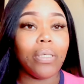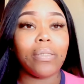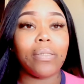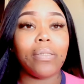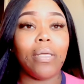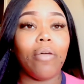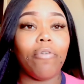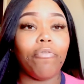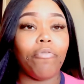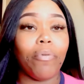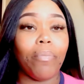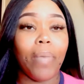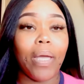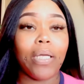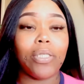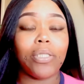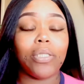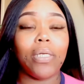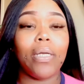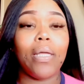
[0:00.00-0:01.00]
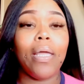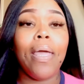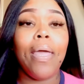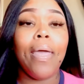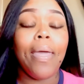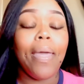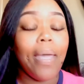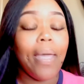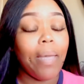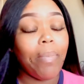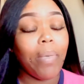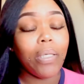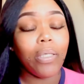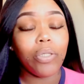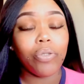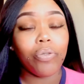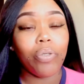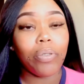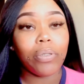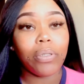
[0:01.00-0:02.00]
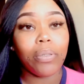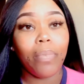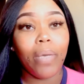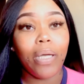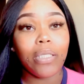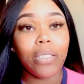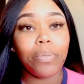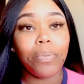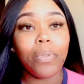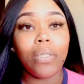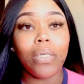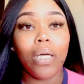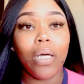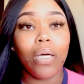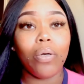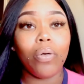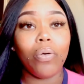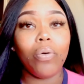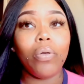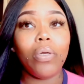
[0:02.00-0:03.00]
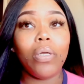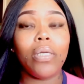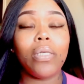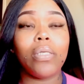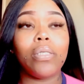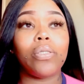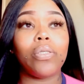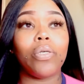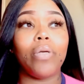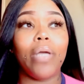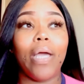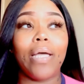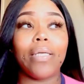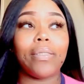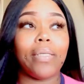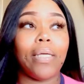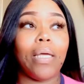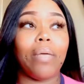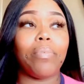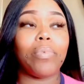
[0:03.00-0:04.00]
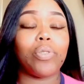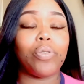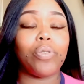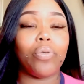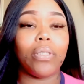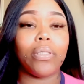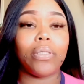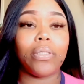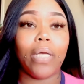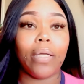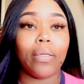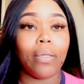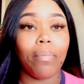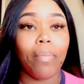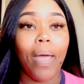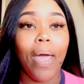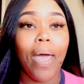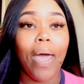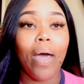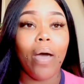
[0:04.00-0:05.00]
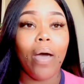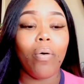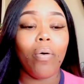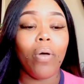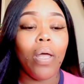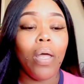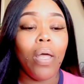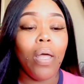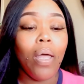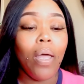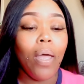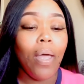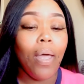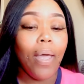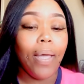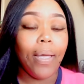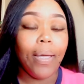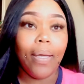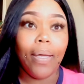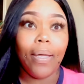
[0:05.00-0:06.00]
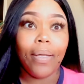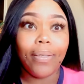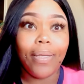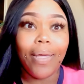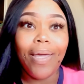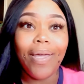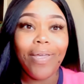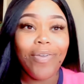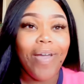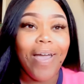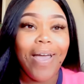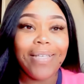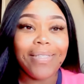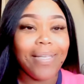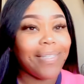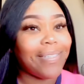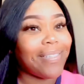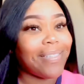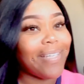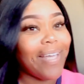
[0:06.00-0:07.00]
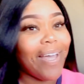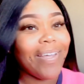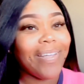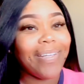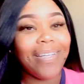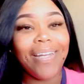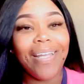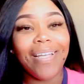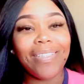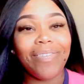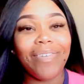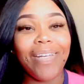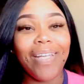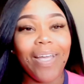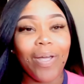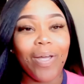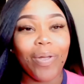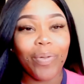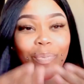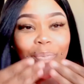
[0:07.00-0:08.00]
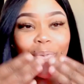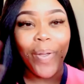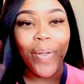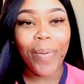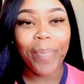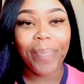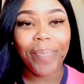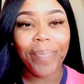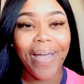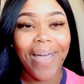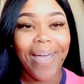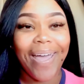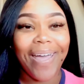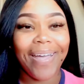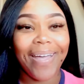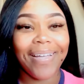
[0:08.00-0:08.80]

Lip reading: information in my description box below, so you guys can be sure to check them out. And yeah, you guys, I'll see y'all in the next video. Bye.